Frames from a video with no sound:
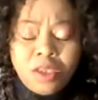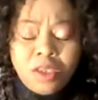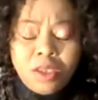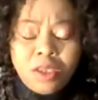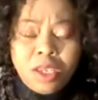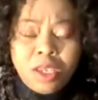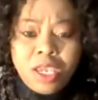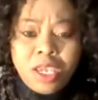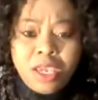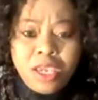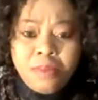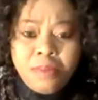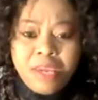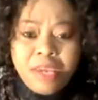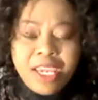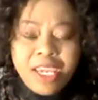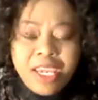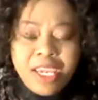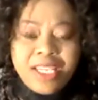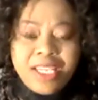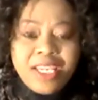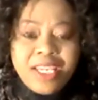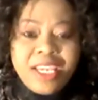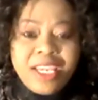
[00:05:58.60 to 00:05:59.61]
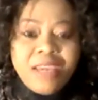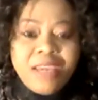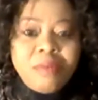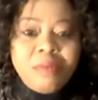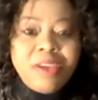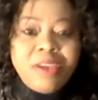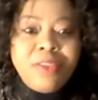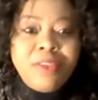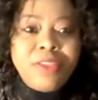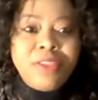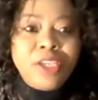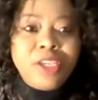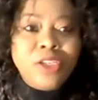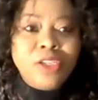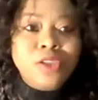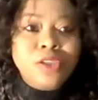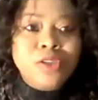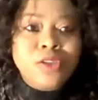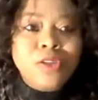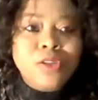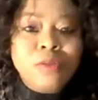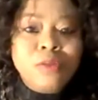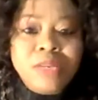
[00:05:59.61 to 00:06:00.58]
Amen. Amen. Thank you
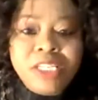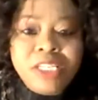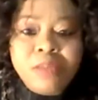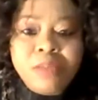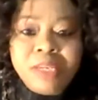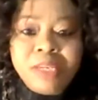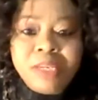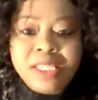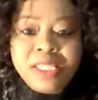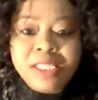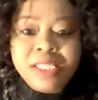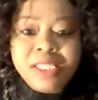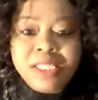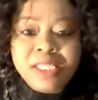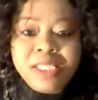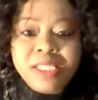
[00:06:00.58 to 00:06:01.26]
so much, my sister.